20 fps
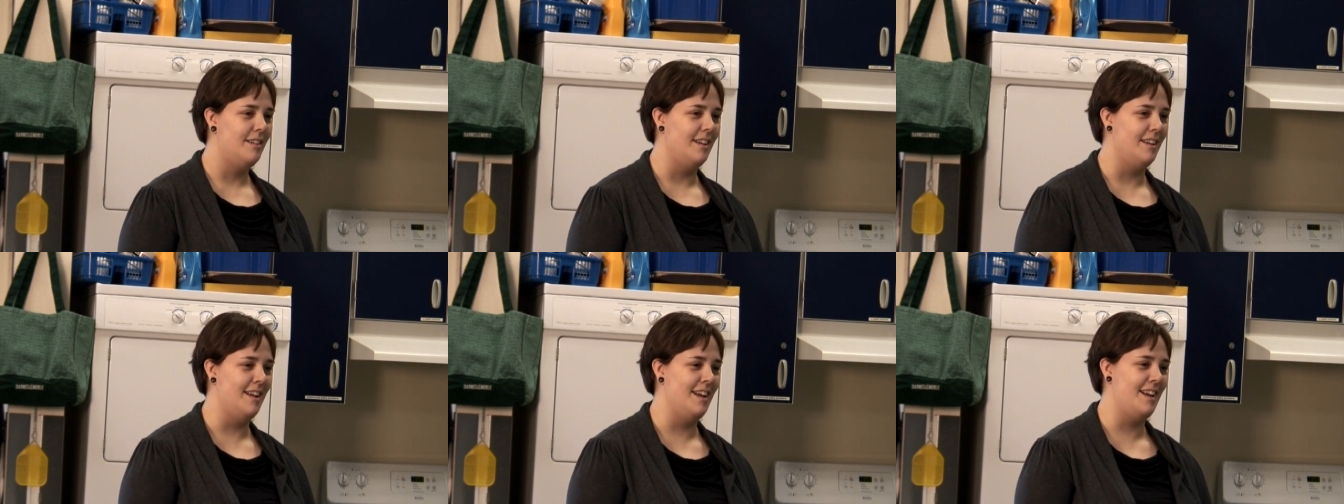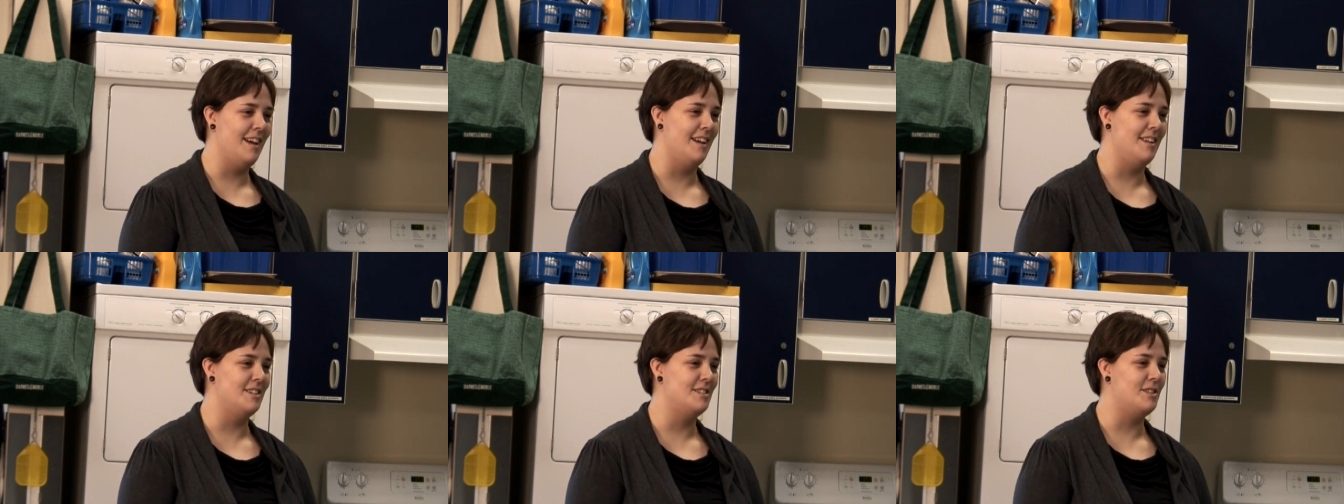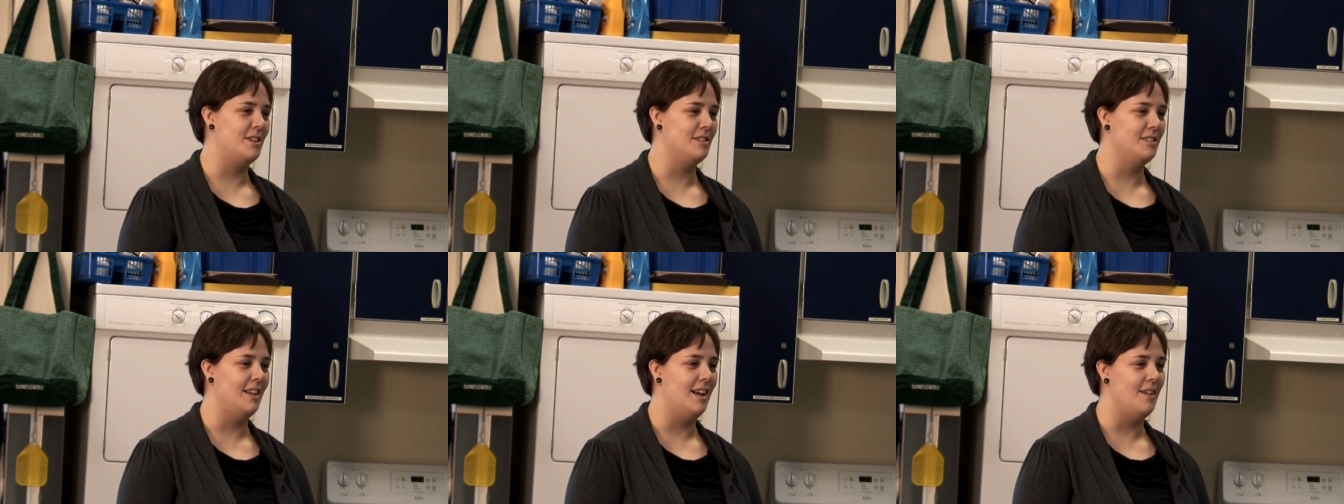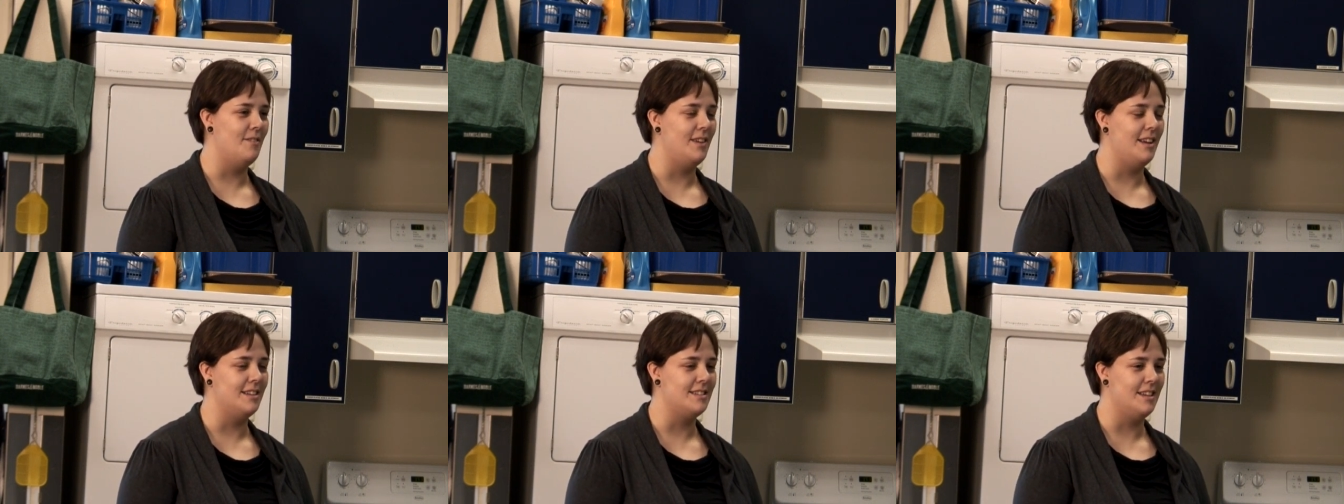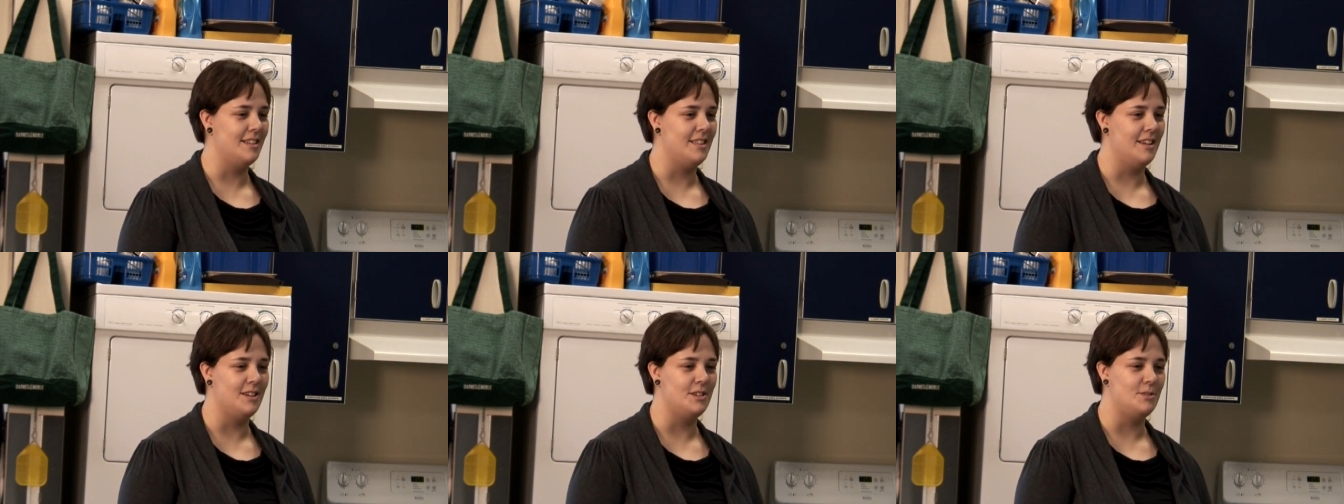I kind of started laughing because
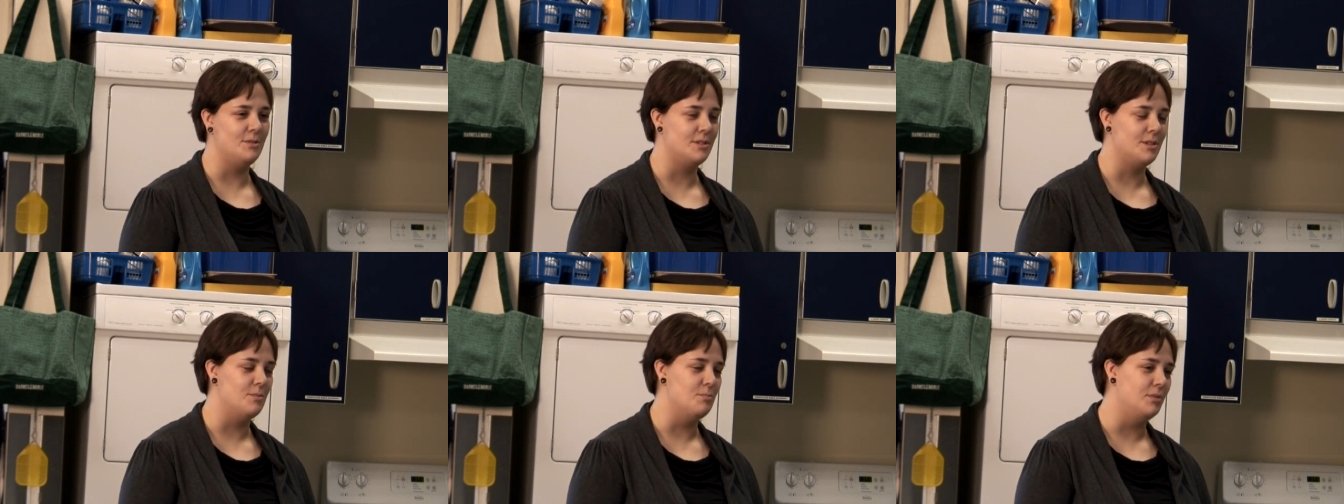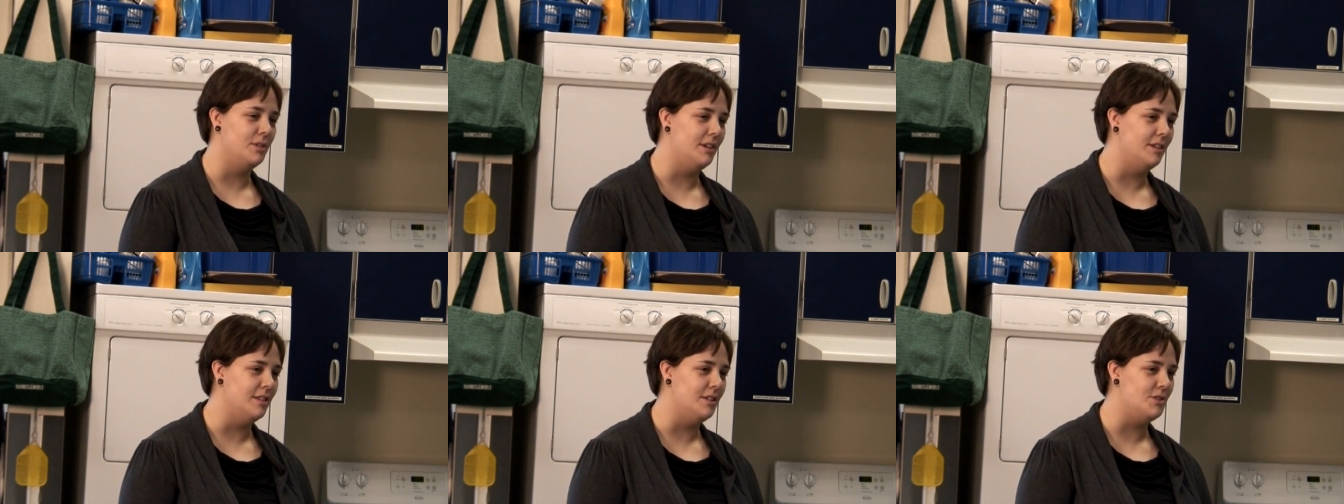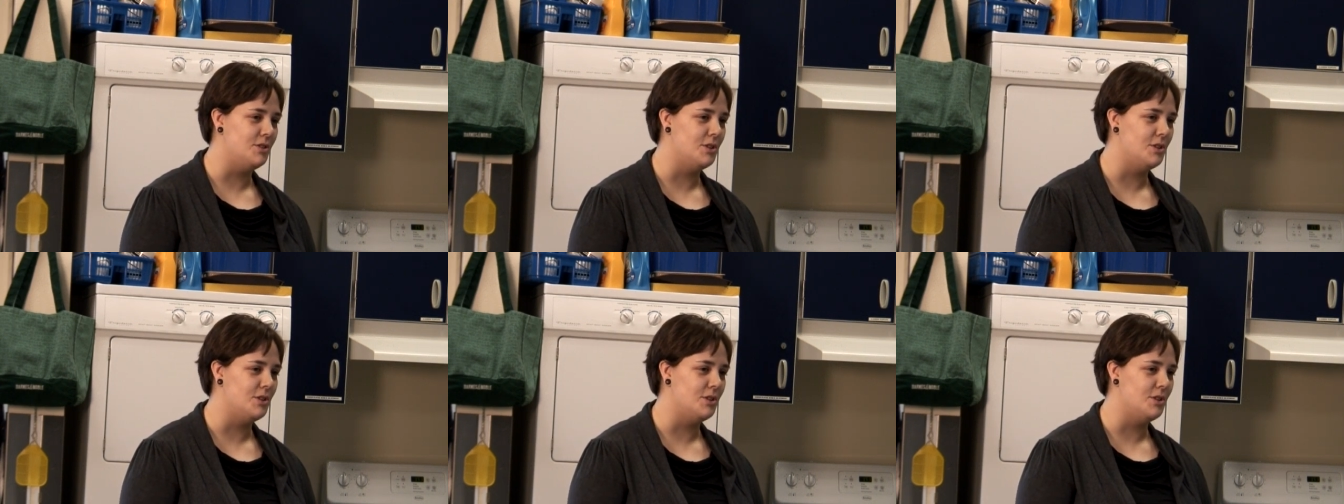I thought she was completely